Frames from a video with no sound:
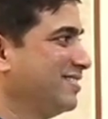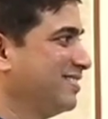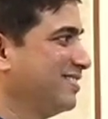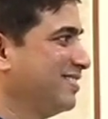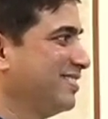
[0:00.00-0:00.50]

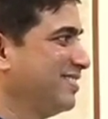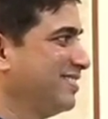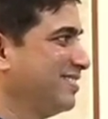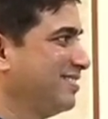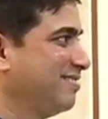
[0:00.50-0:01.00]

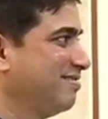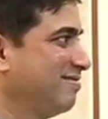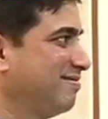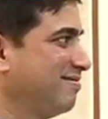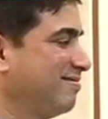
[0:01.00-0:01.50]

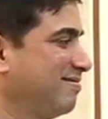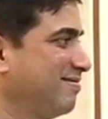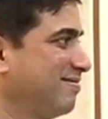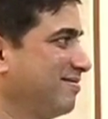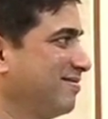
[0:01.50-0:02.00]

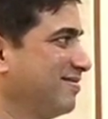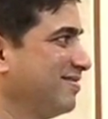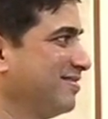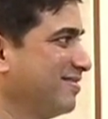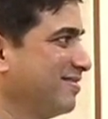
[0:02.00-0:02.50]

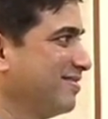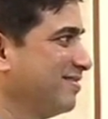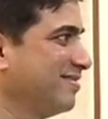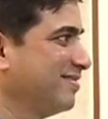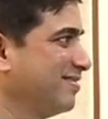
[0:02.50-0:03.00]

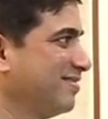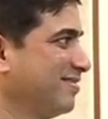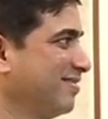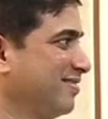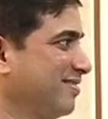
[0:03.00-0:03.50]

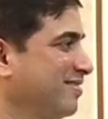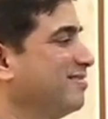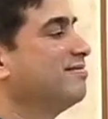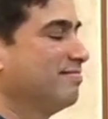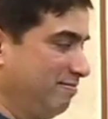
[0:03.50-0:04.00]

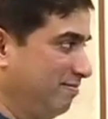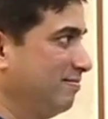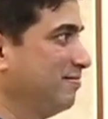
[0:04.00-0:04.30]
No words are spoken by the person on screen.